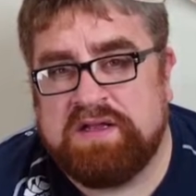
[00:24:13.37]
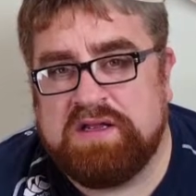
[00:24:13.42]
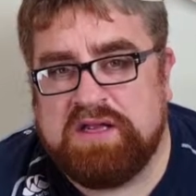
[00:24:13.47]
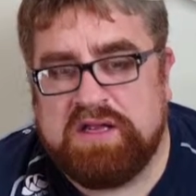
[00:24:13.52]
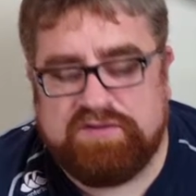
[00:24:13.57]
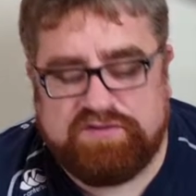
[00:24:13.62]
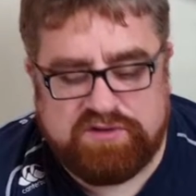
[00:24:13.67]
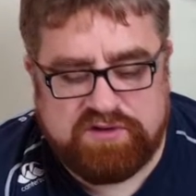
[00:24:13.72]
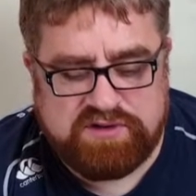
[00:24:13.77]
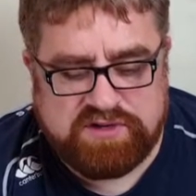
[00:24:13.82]

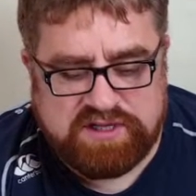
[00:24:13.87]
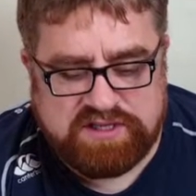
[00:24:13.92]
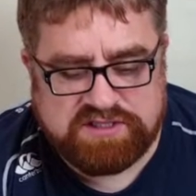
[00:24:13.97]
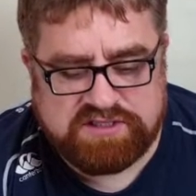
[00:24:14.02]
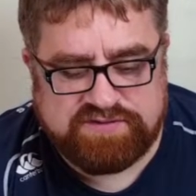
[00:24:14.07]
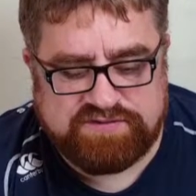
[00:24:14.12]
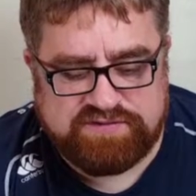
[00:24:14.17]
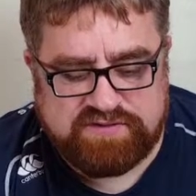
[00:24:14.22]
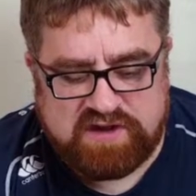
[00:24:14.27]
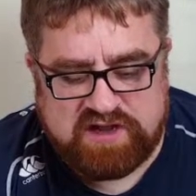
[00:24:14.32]
If you need to
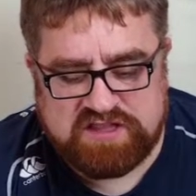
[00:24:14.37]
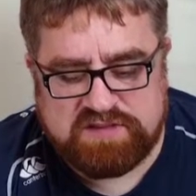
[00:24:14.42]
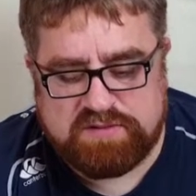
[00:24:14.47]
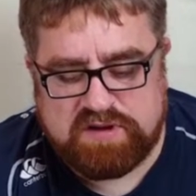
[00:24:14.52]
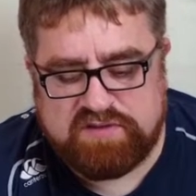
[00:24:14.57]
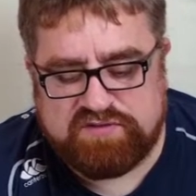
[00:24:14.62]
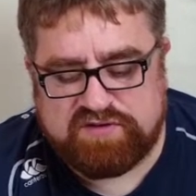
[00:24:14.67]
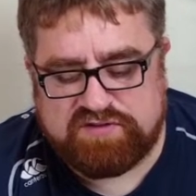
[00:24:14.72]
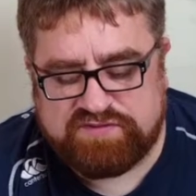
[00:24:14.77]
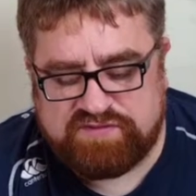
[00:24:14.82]
fly them
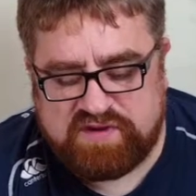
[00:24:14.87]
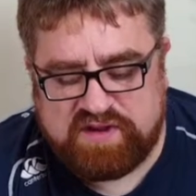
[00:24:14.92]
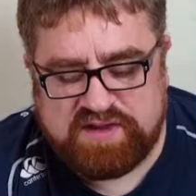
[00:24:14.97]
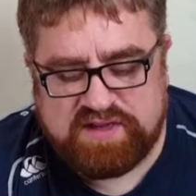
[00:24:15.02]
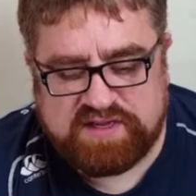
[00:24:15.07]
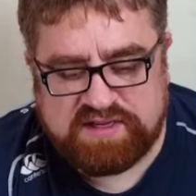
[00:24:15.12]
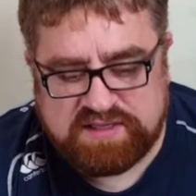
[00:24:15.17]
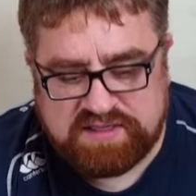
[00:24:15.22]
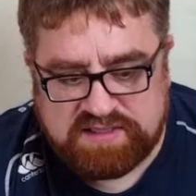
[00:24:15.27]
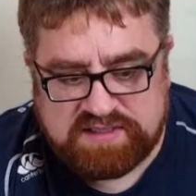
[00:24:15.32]
over a
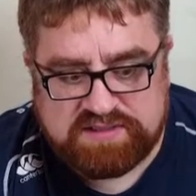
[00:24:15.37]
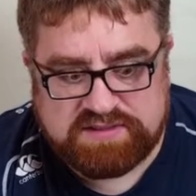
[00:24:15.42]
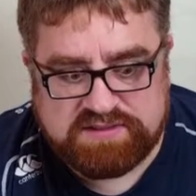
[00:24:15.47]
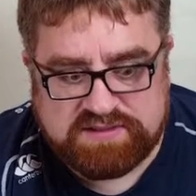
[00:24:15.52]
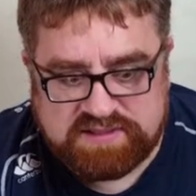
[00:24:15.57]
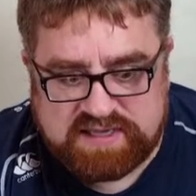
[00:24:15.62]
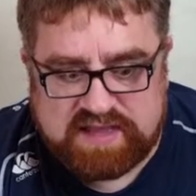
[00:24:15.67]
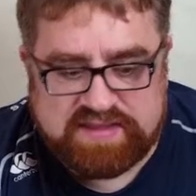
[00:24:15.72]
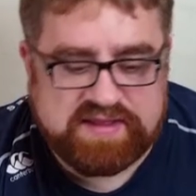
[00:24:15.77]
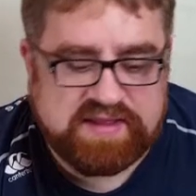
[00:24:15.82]
flyer to
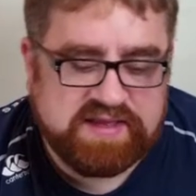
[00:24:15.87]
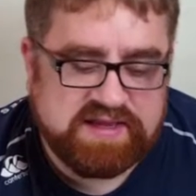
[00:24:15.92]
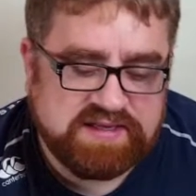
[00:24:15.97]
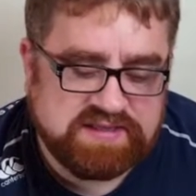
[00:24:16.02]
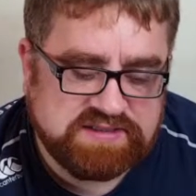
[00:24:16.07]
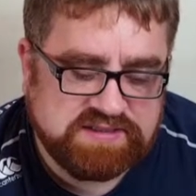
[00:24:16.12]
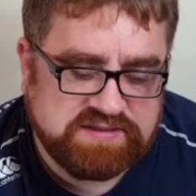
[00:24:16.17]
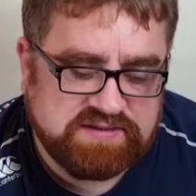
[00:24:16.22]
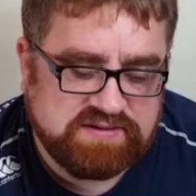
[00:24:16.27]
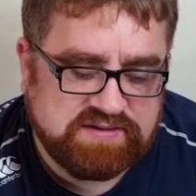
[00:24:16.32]
get the
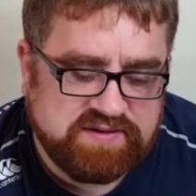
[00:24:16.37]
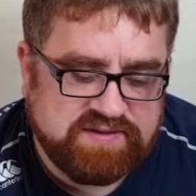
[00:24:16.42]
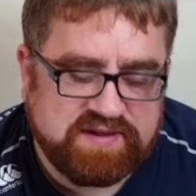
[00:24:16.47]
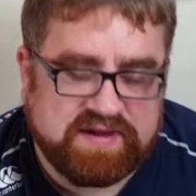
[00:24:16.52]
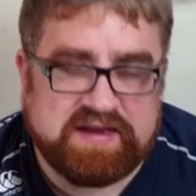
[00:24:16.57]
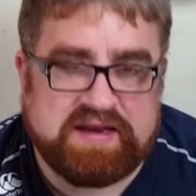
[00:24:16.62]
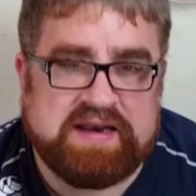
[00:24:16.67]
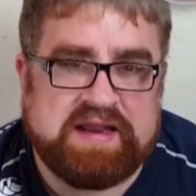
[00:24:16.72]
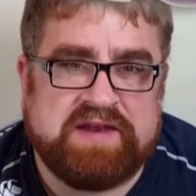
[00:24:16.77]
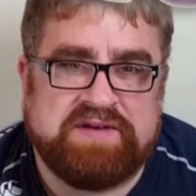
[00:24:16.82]
hits, then they're
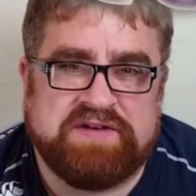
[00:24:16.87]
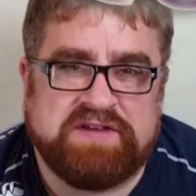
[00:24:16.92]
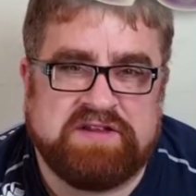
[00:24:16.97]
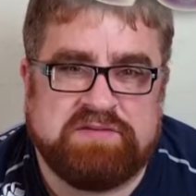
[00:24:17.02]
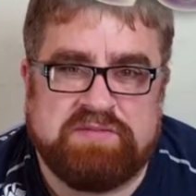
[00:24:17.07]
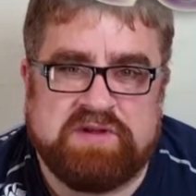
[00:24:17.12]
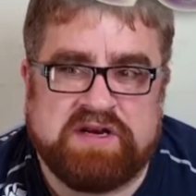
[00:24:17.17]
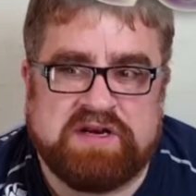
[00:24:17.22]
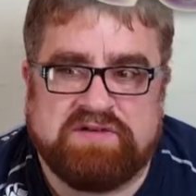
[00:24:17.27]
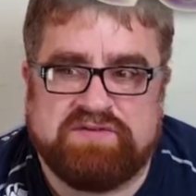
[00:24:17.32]
going to land in the
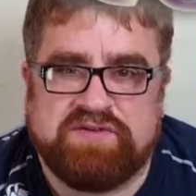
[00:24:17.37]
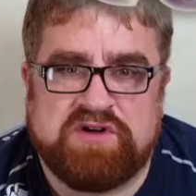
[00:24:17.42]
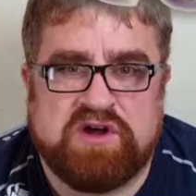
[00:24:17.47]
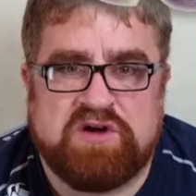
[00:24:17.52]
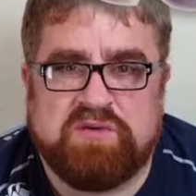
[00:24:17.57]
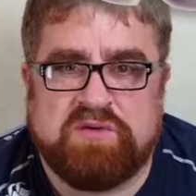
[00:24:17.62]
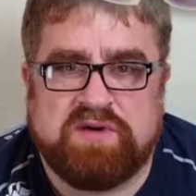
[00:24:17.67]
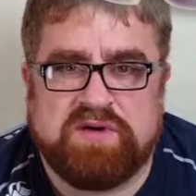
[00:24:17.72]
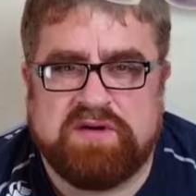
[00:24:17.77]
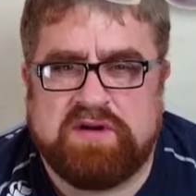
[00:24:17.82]
middle of
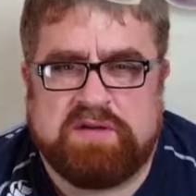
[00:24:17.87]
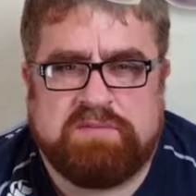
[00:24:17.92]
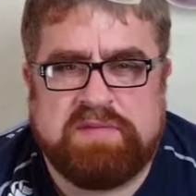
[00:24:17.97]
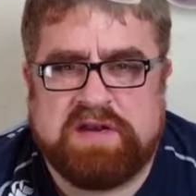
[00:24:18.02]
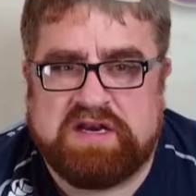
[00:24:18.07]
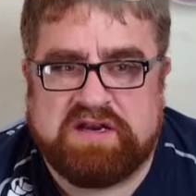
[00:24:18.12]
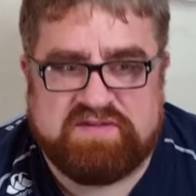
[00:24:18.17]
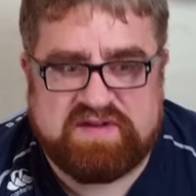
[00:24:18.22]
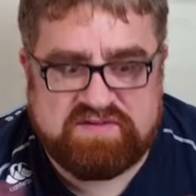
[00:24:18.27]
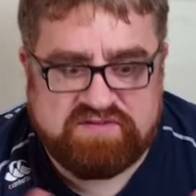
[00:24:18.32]
nowhere,
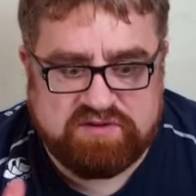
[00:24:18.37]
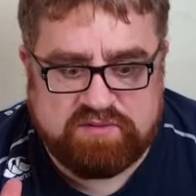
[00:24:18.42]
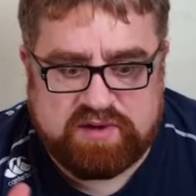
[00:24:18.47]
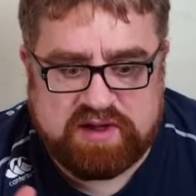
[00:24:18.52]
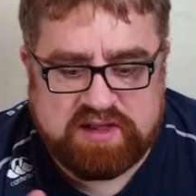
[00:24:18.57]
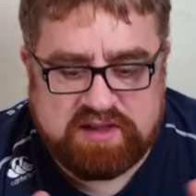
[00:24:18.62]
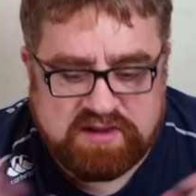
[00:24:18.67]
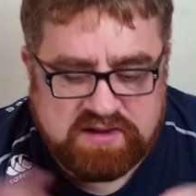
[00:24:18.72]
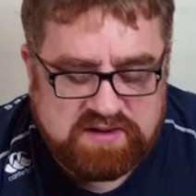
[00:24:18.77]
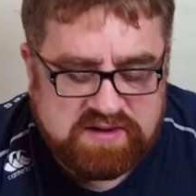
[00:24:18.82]
middle of
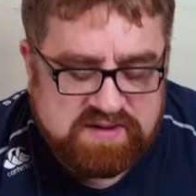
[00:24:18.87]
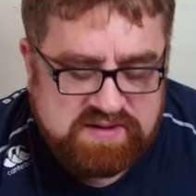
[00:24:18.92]
everywhere.